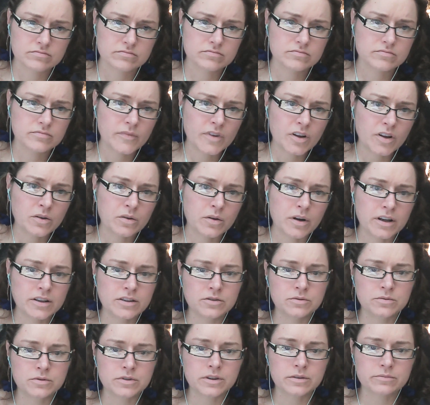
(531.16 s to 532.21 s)
No, I
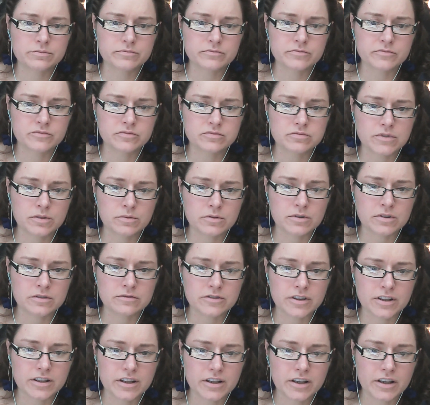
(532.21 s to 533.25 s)
don't wanna. I wanna
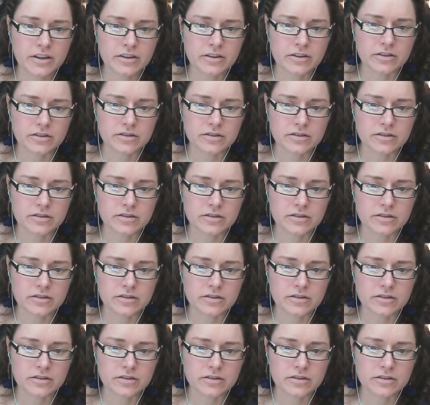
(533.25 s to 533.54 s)
write here.